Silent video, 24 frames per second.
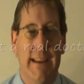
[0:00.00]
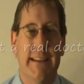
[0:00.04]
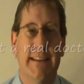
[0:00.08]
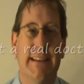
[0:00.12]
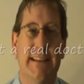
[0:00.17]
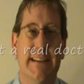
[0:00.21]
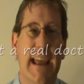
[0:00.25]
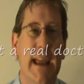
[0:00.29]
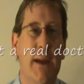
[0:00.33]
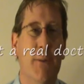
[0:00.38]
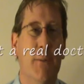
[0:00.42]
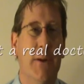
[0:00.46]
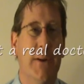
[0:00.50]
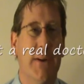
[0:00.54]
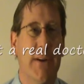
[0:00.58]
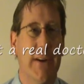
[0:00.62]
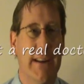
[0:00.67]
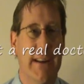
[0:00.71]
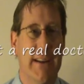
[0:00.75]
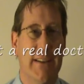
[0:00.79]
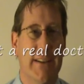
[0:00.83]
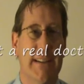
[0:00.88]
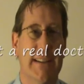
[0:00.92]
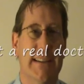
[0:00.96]
Today we're
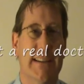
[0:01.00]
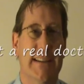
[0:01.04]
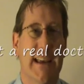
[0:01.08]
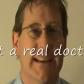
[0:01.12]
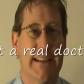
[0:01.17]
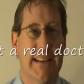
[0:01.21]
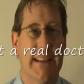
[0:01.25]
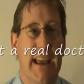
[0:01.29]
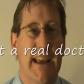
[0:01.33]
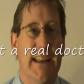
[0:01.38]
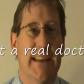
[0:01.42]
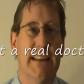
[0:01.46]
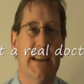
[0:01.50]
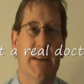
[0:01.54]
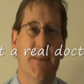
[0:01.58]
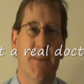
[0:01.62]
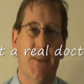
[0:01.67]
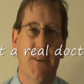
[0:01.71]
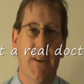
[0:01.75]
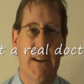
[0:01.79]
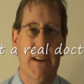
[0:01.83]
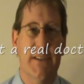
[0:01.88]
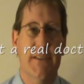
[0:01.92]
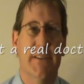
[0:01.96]
going to discuss
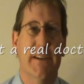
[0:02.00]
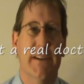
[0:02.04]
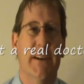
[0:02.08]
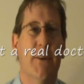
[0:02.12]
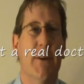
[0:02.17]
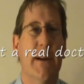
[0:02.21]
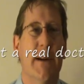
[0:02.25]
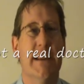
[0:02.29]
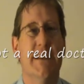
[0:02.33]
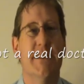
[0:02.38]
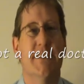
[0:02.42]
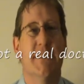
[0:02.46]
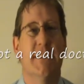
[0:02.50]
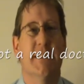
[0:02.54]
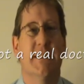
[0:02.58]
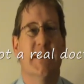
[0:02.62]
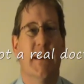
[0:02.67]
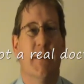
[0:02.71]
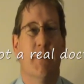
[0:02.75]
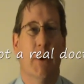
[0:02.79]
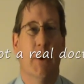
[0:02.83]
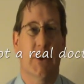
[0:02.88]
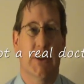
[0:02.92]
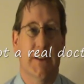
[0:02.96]
differential equations
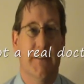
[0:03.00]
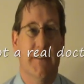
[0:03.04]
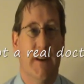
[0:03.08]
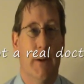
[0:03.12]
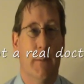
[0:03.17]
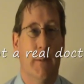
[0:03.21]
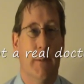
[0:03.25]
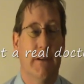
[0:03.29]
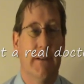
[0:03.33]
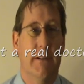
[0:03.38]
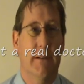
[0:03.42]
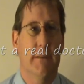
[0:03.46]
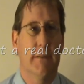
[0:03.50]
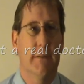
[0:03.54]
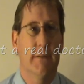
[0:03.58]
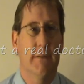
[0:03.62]
in multivariable...